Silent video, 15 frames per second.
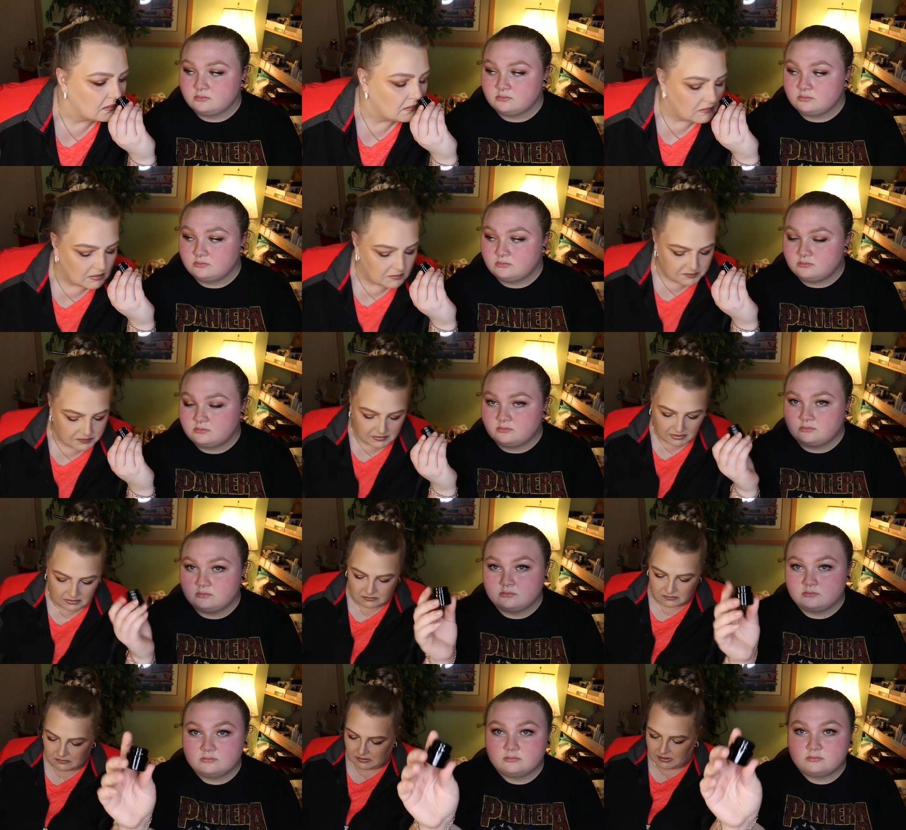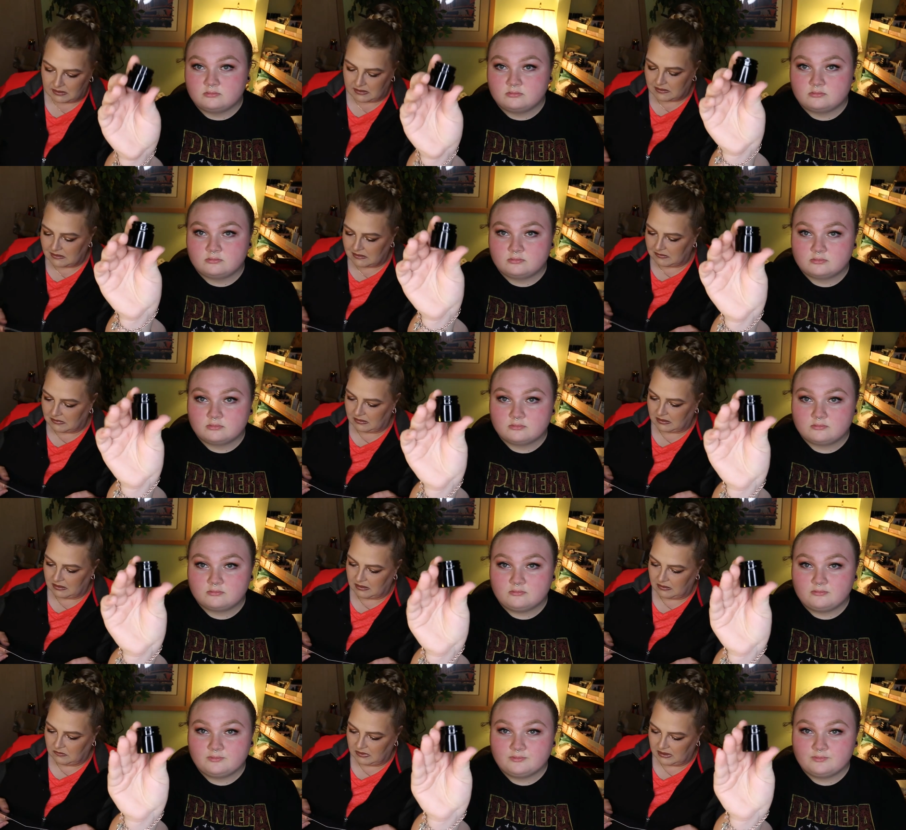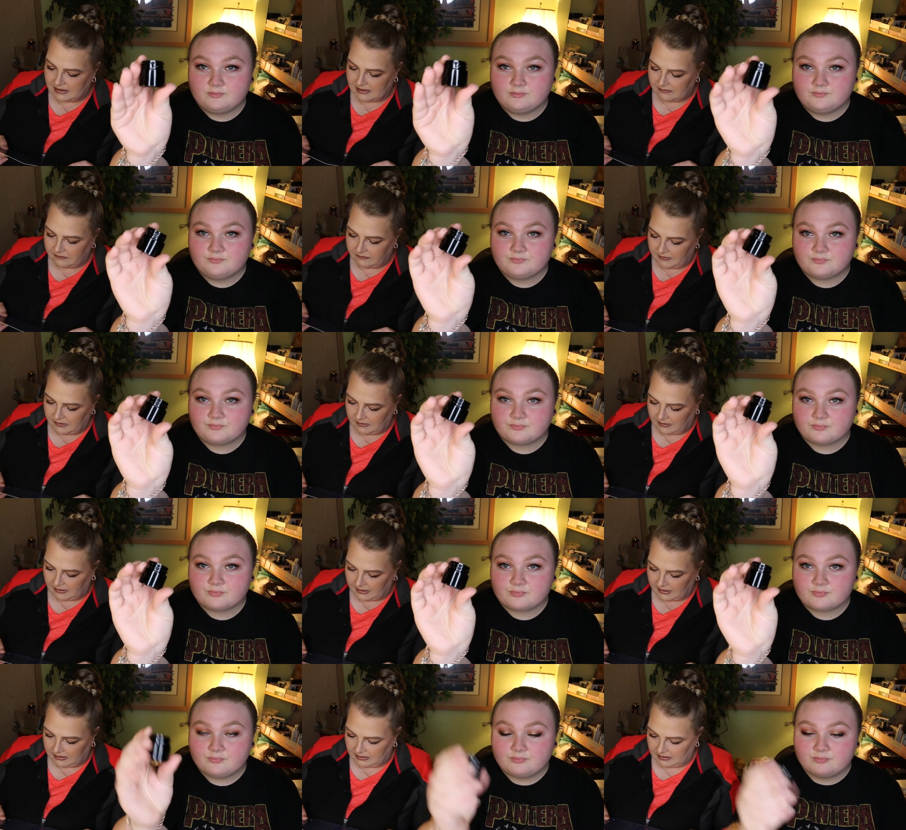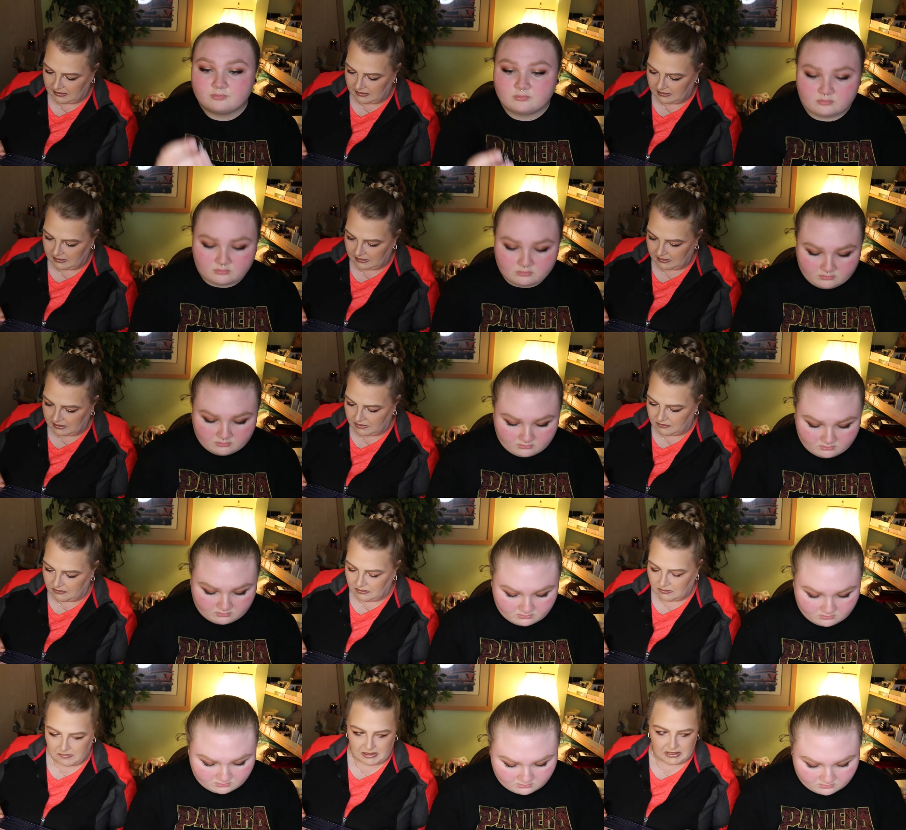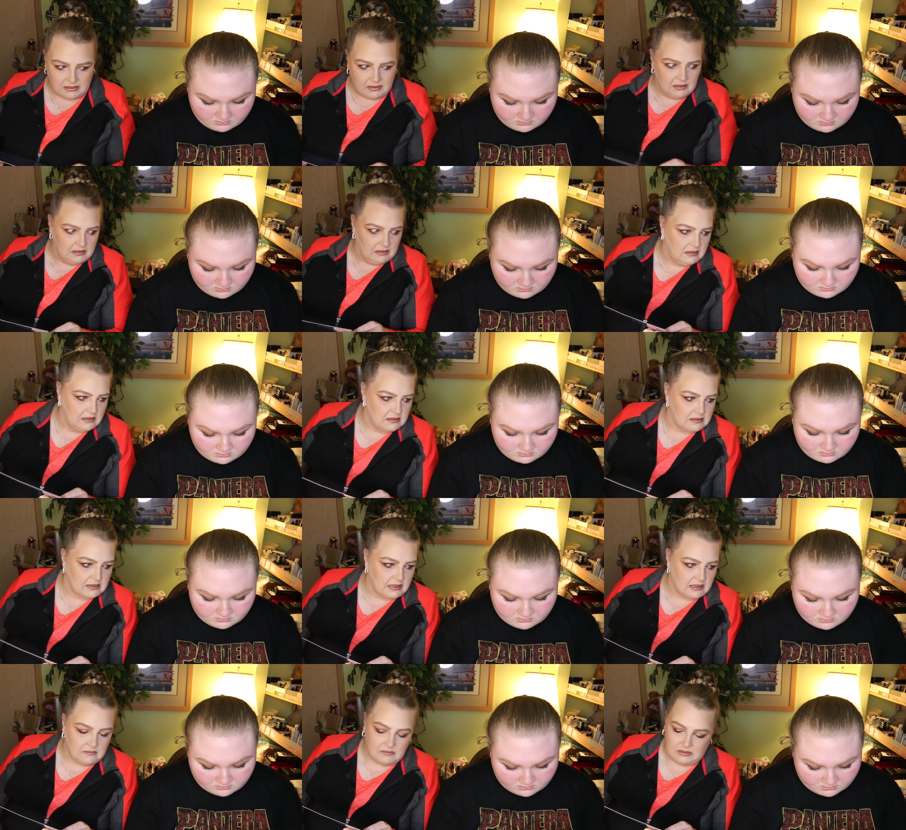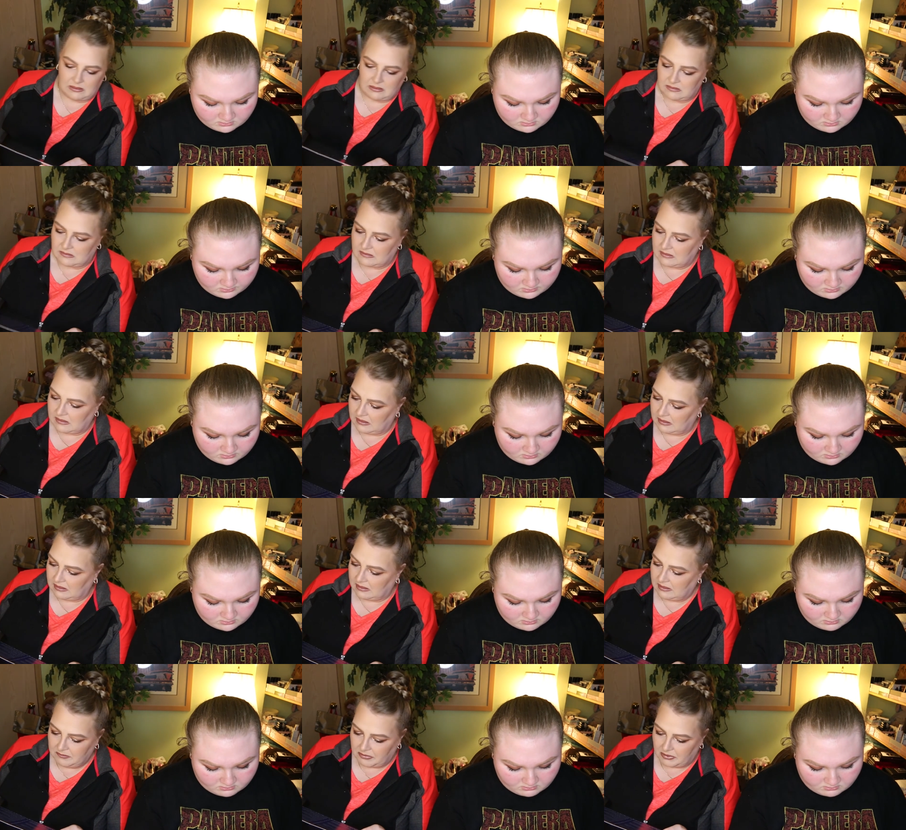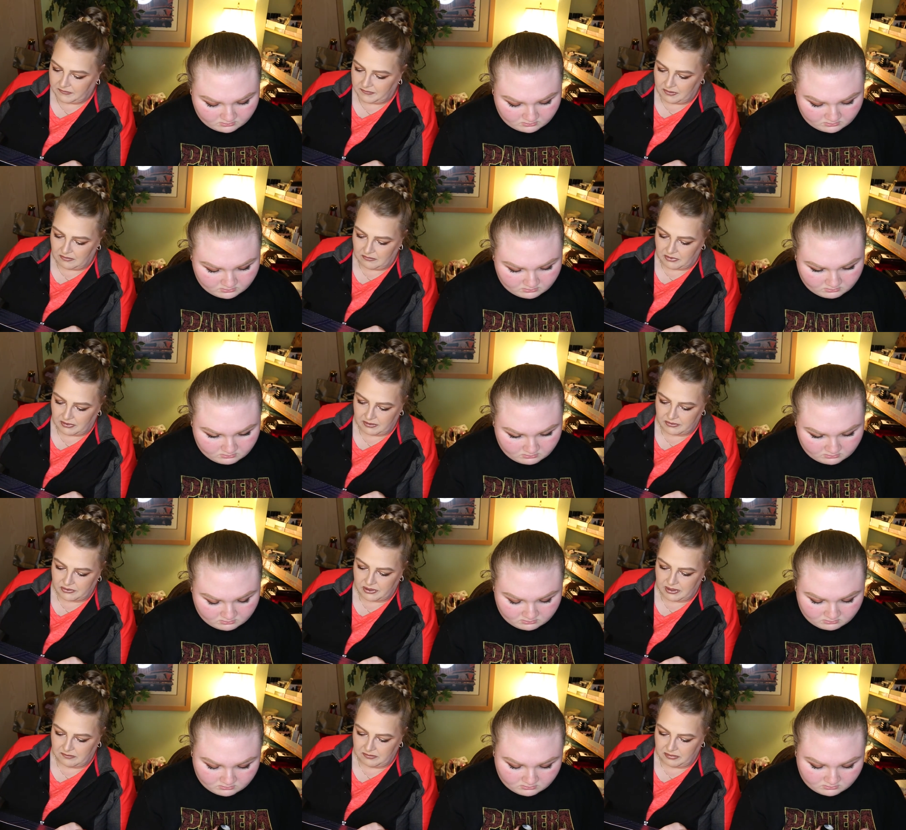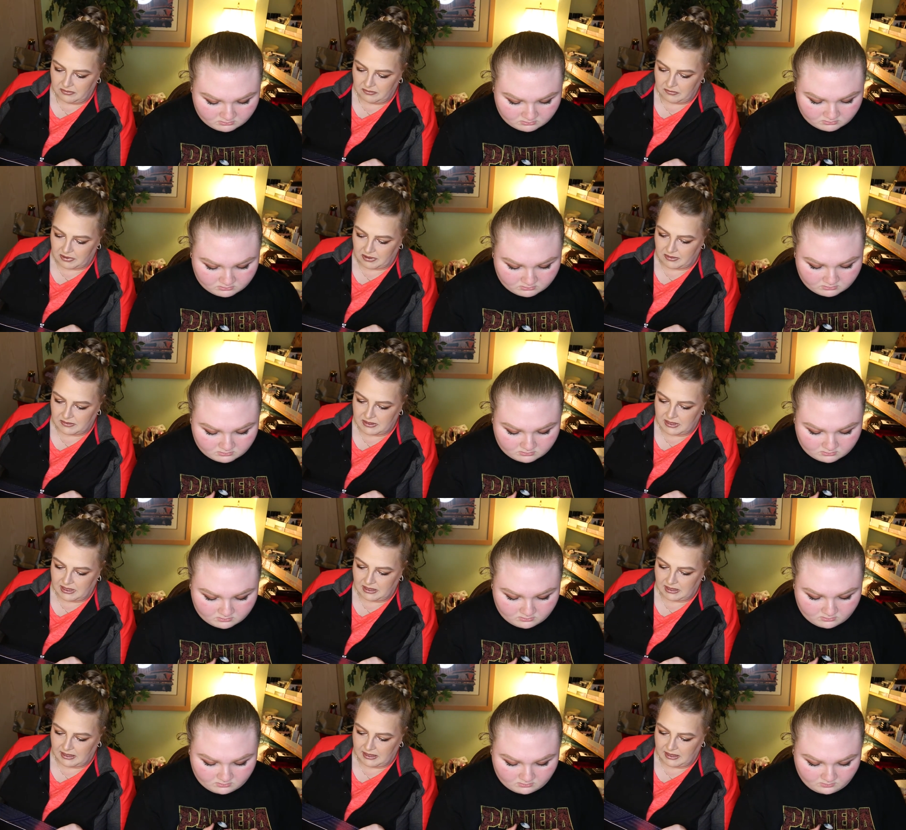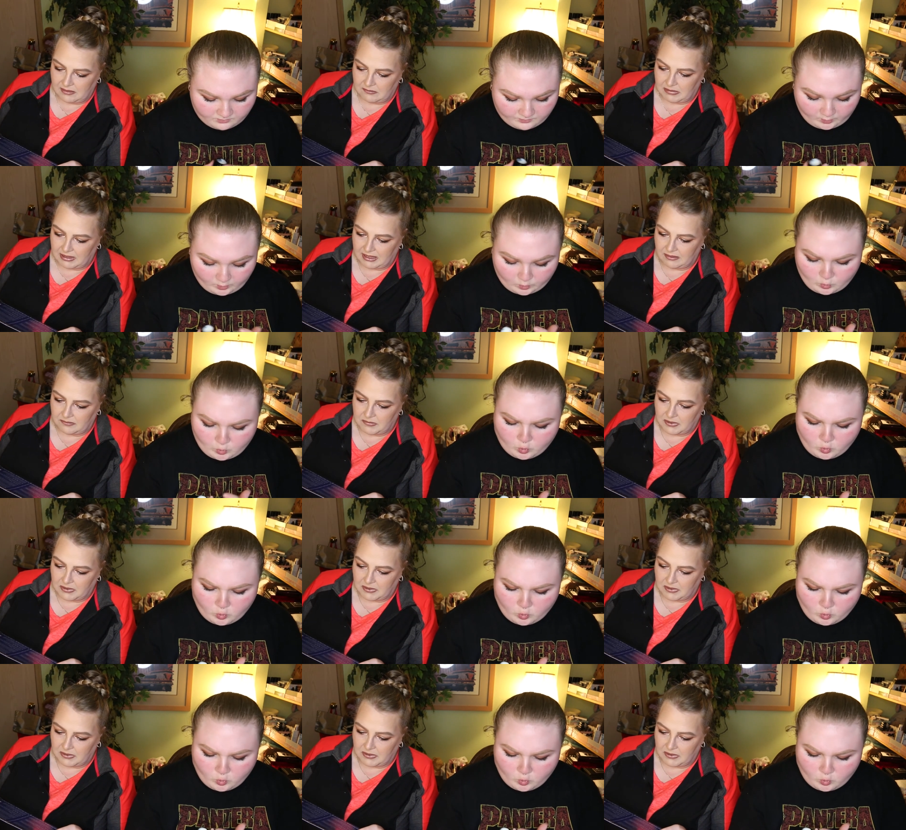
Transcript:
Speaker 1: Well, oh, that does smell good. What does it feel like? Cuticle butter? That's kind of what it looks like. Perfume oil, shampoo bar, tea light, bath Ooh.